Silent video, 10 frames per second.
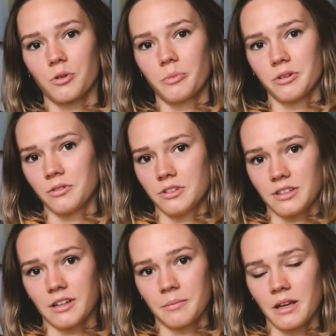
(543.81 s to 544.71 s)
were open all the
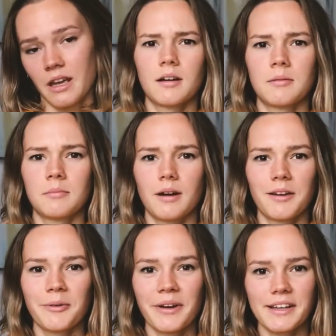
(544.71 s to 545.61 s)
time.
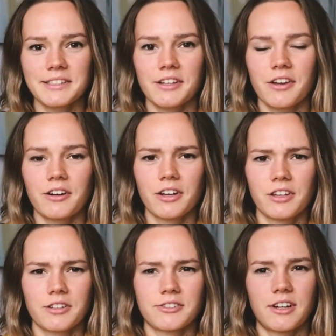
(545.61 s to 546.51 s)
By the way, I study
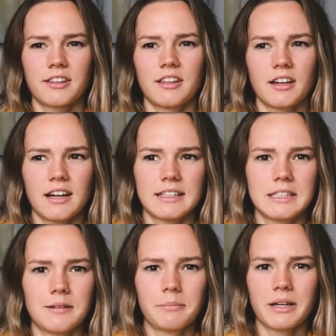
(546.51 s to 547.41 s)
architecture. I think I
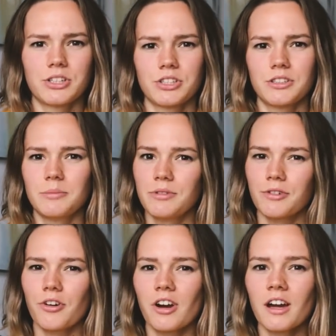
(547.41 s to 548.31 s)
didn't mention it
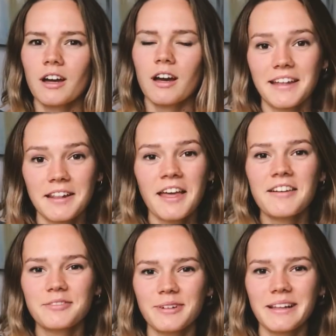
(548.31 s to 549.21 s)
before. In
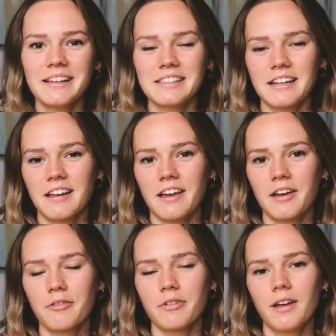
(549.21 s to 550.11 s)
Valencia they
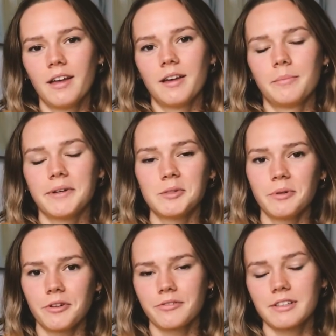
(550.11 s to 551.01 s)
have
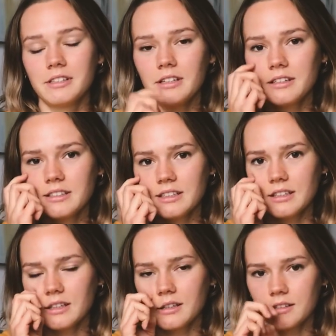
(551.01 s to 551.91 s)
much better
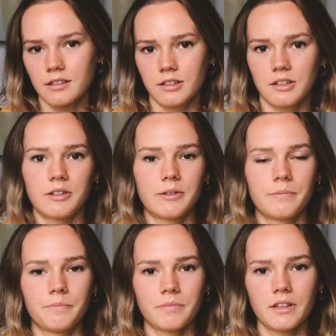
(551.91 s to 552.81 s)
facility.
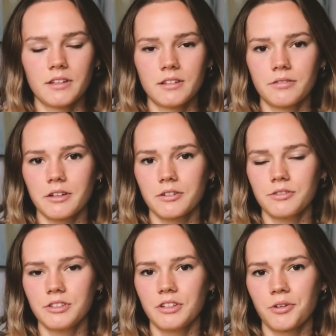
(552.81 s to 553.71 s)
There, in the
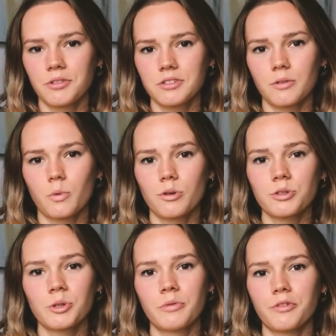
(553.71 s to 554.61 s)
faculty there is a
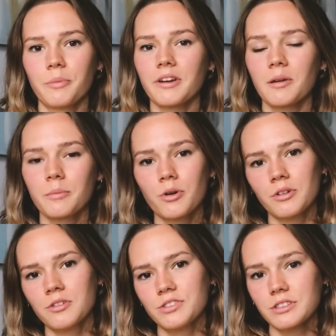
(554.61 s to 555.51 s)
workshop for making
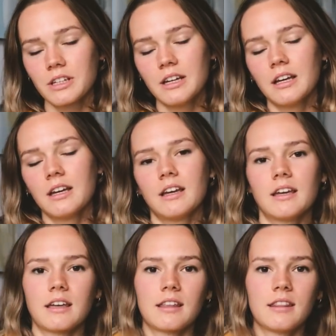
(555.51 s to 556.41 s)
models,
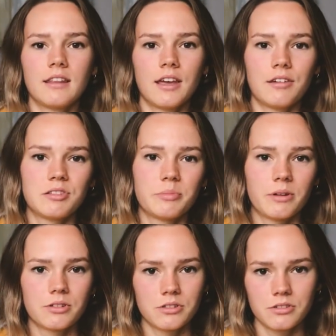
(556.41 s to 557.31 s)
and they have
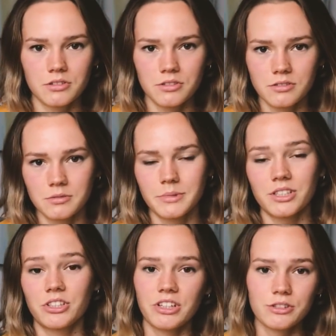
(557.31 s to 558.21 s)
special
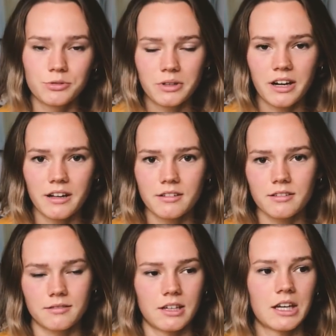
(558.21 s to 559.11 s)
machines to
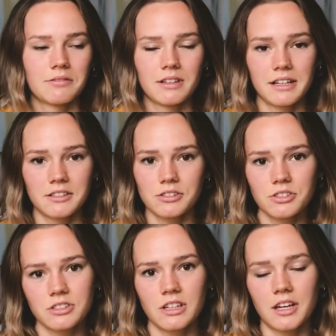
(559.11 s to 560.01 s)
cut, they have
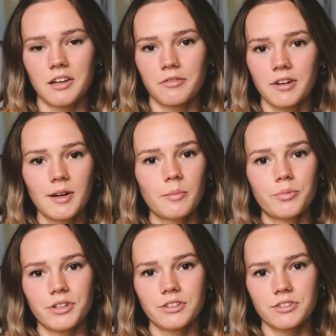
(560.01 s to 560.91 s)
lasers, they have
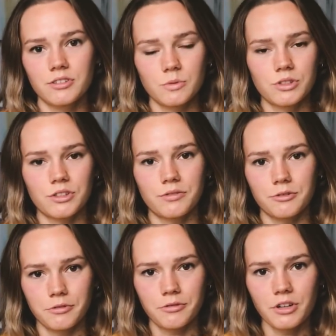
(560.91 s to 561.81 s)
printers which are
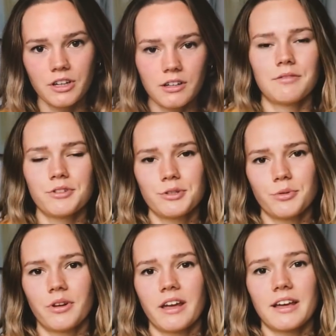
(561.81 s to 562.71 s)
for free. Every
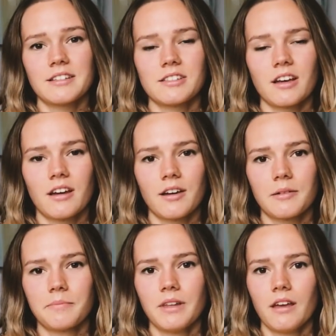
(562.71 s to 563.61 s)
student has
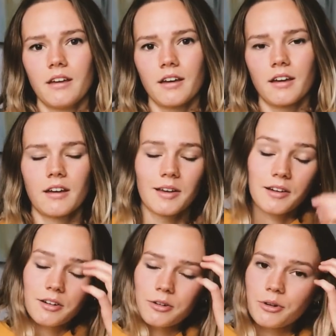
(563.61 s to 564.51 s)
a
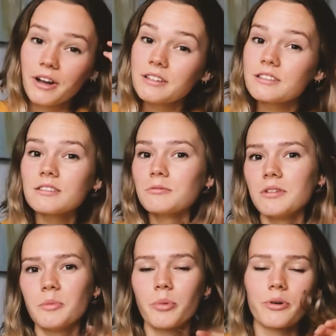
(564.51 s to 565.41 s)
credit
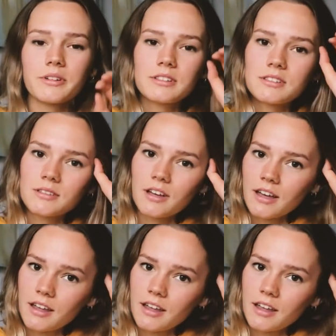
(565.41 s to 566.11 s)
with the points,